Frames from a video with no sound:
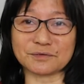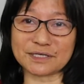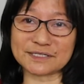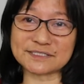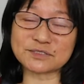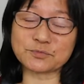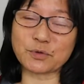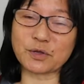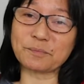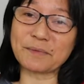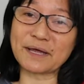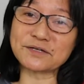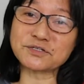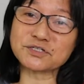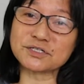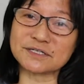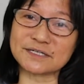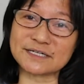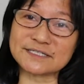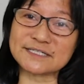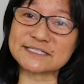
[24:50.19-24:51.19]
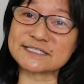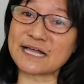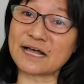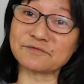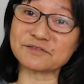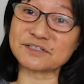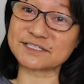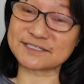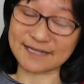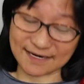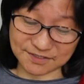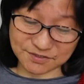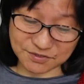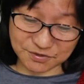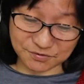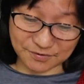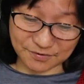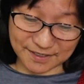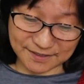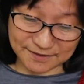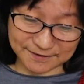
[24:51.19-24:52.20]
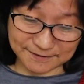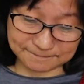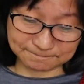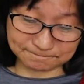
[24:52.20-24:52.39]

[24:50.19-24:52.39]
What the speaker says: As we mentioned, it is after tax already.